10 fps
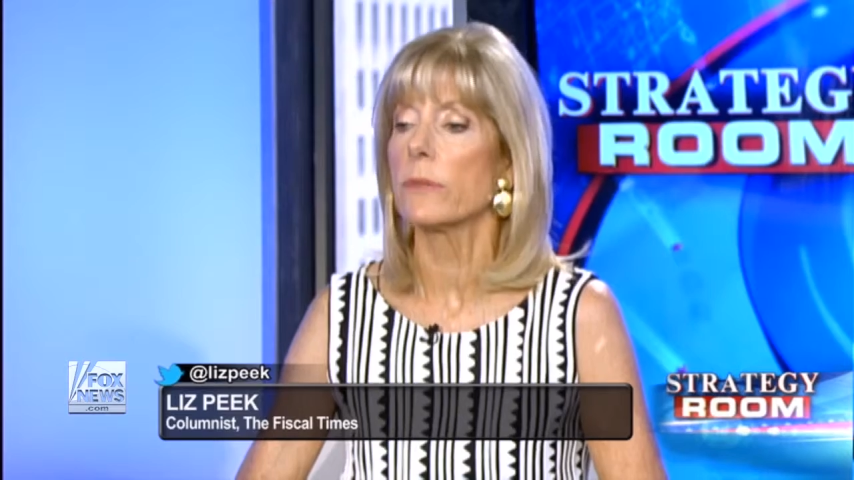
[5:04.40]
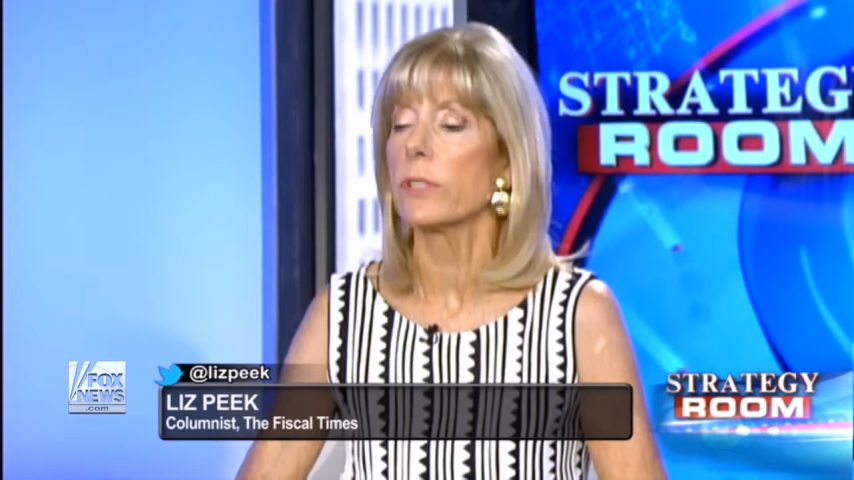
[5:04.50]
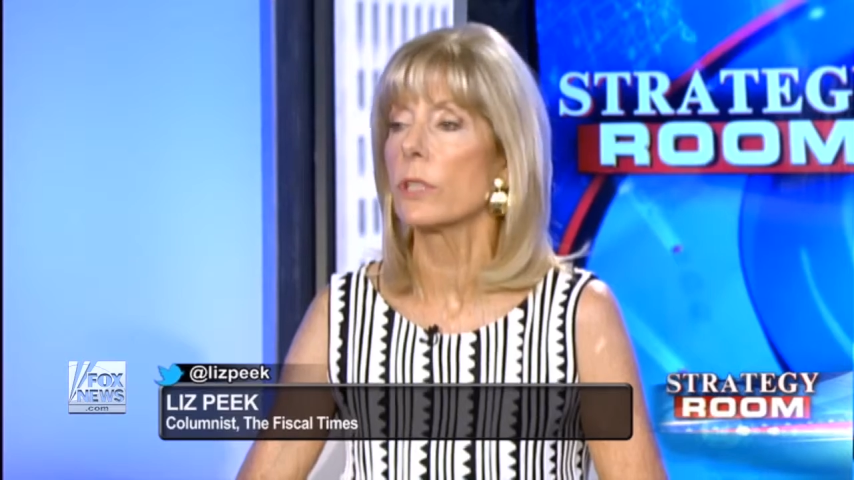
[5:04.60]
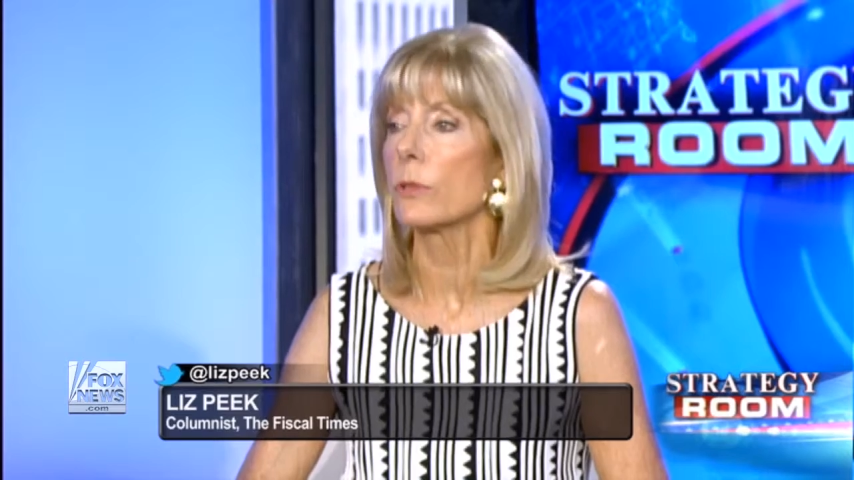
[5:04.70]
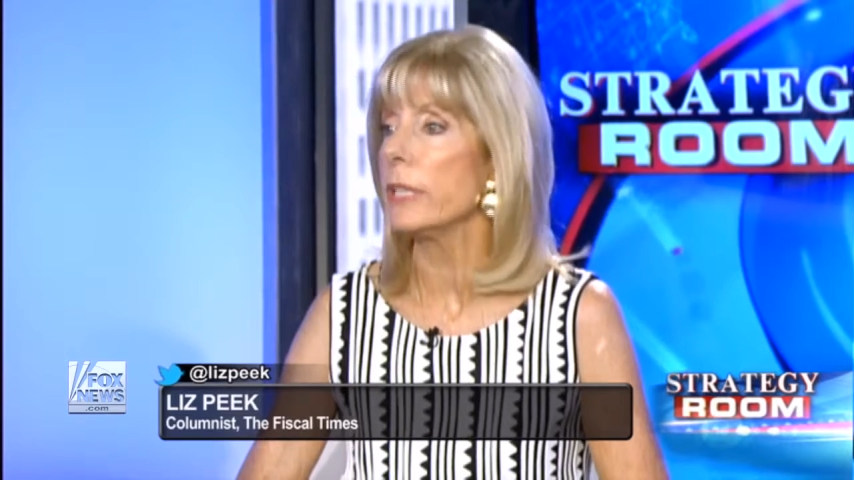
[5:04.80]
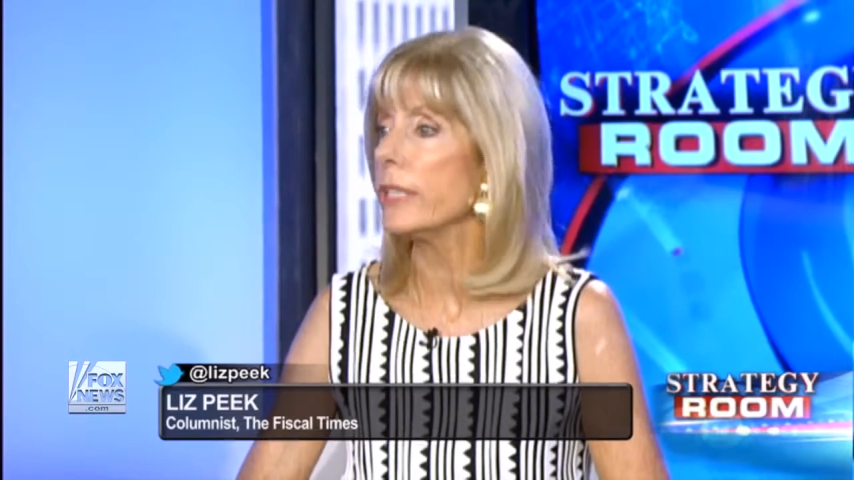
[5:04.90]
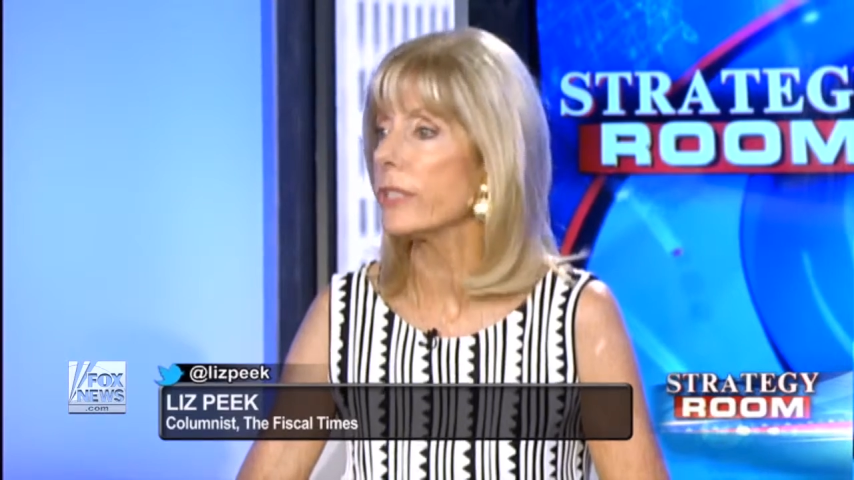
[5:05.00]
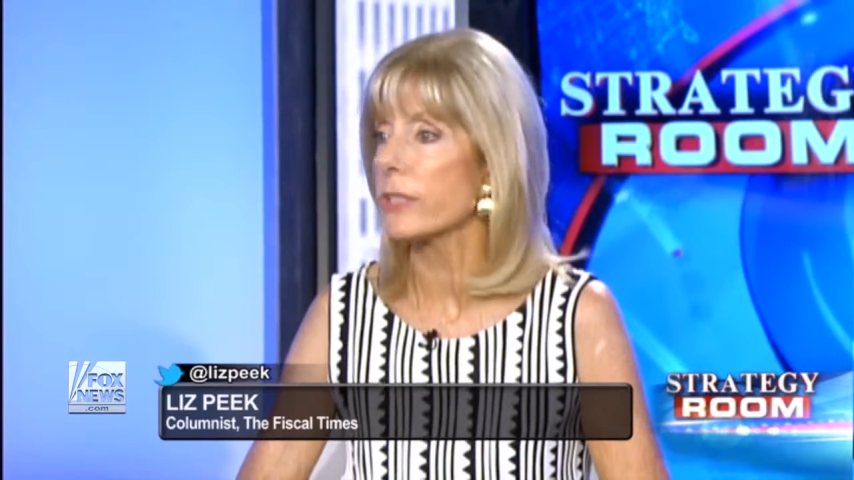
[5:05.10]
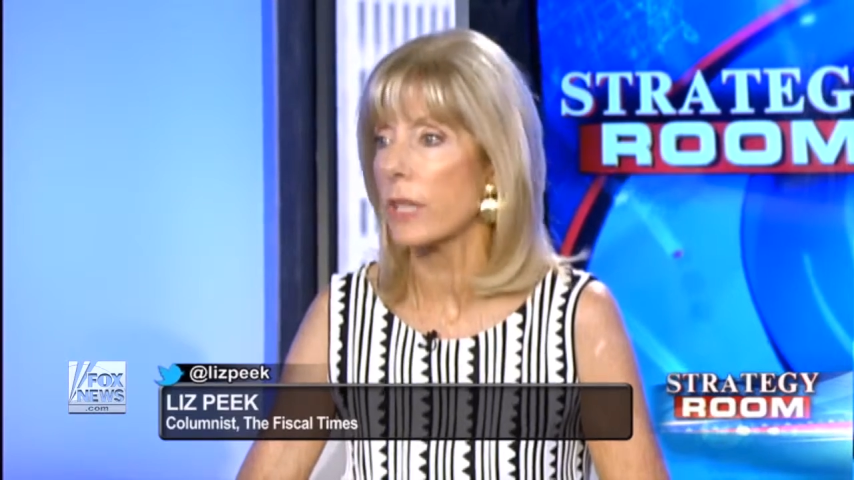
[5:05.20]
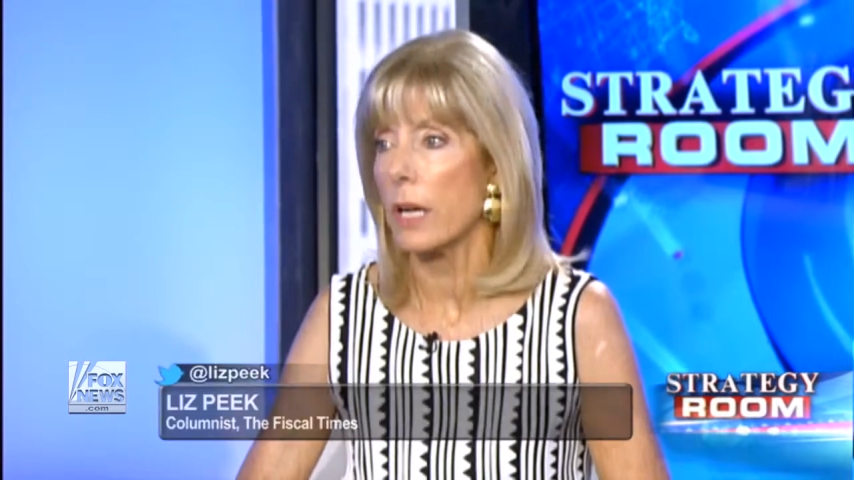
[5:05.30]

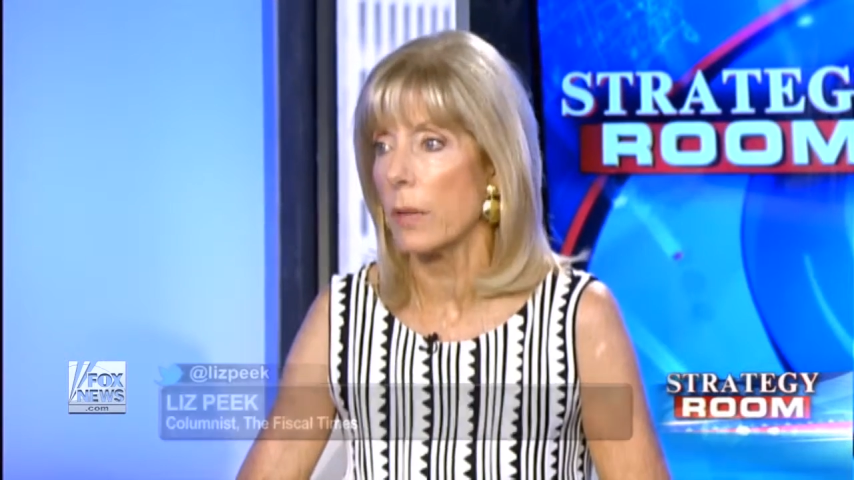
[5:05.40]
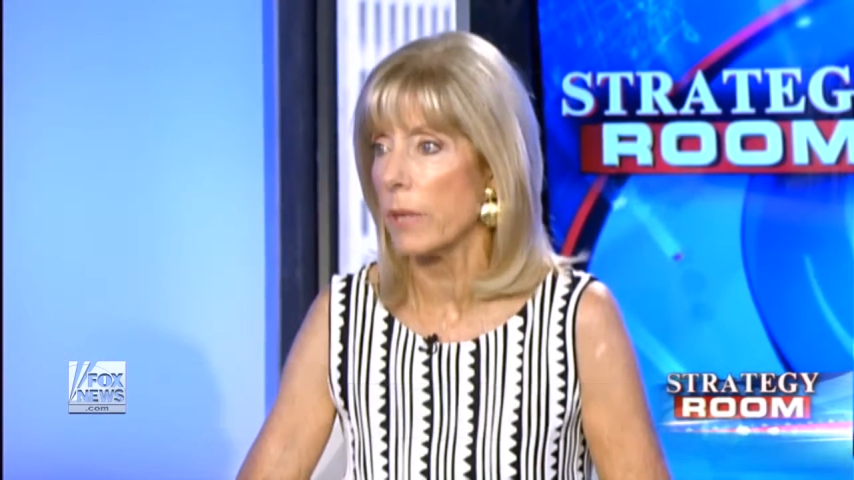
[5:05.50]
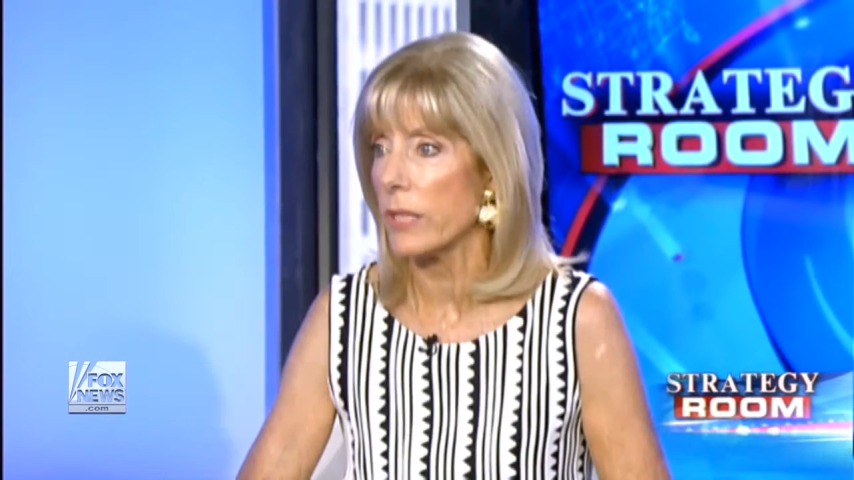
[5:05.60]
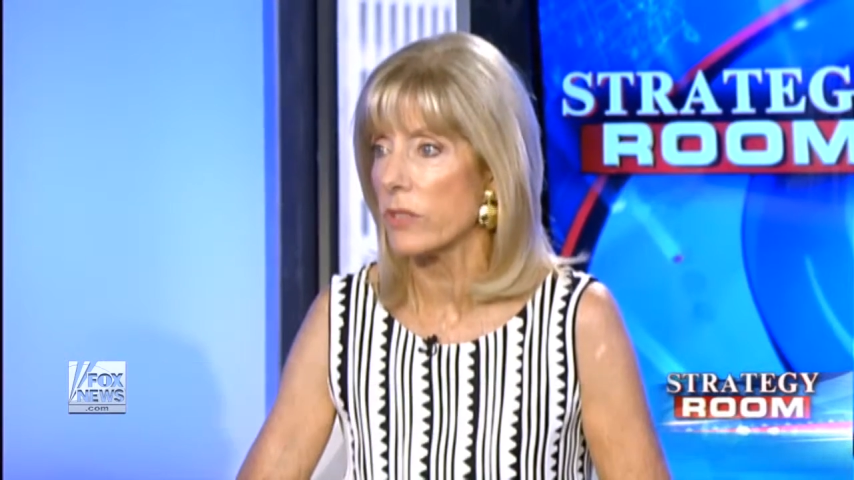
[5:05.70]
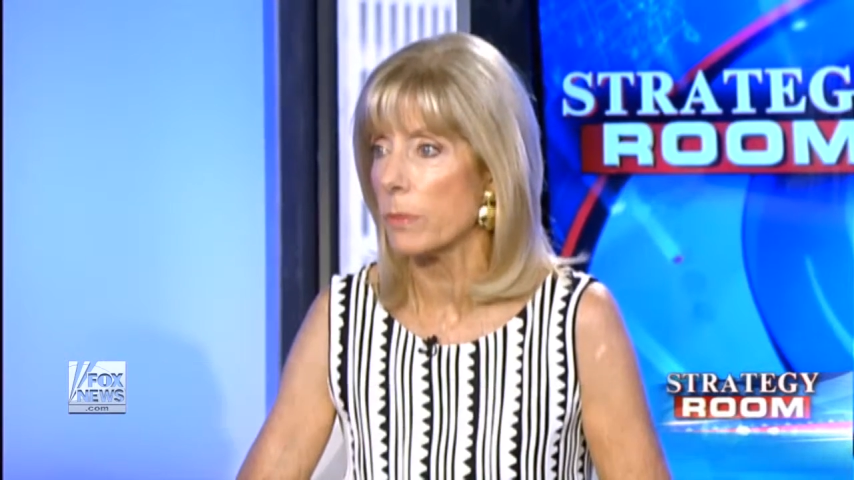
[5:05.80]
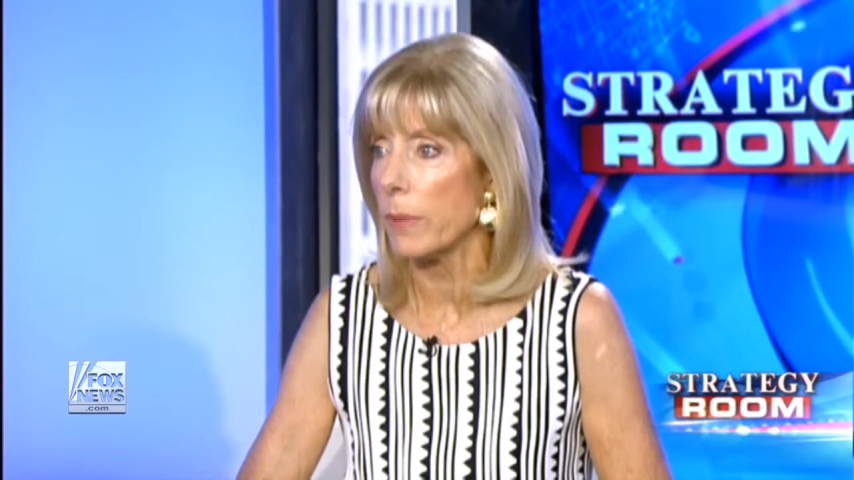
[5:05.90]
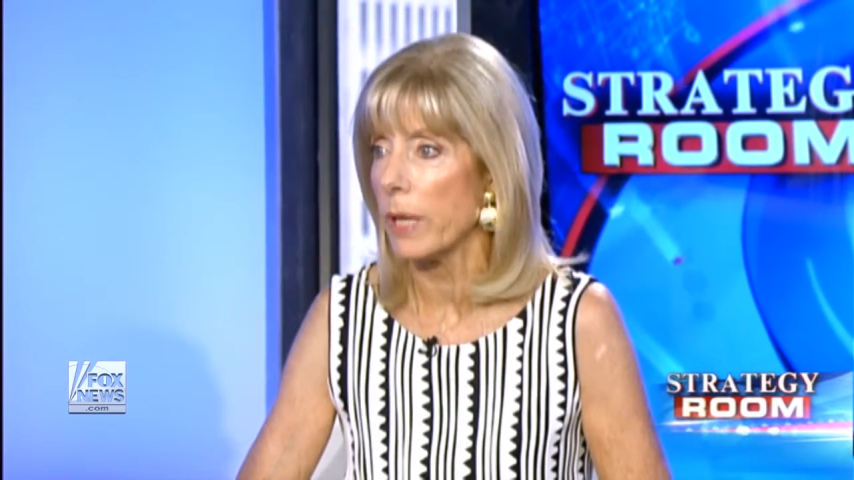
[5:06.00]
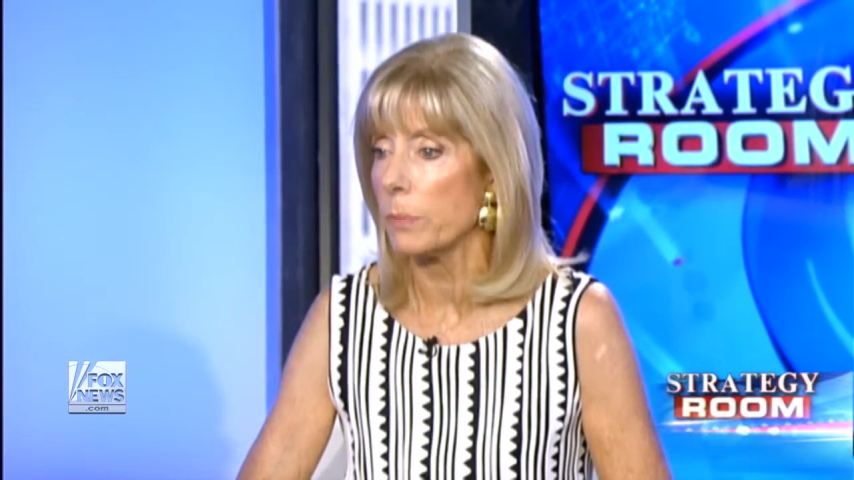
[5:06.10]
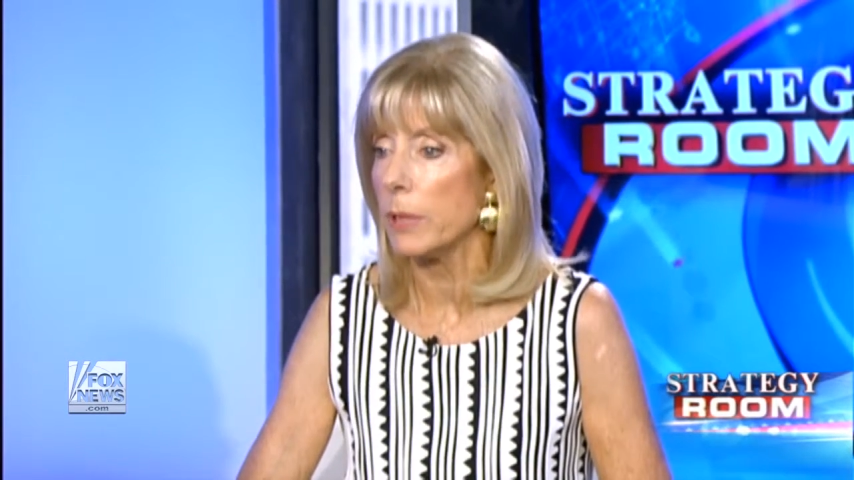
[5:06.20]
egregious comments about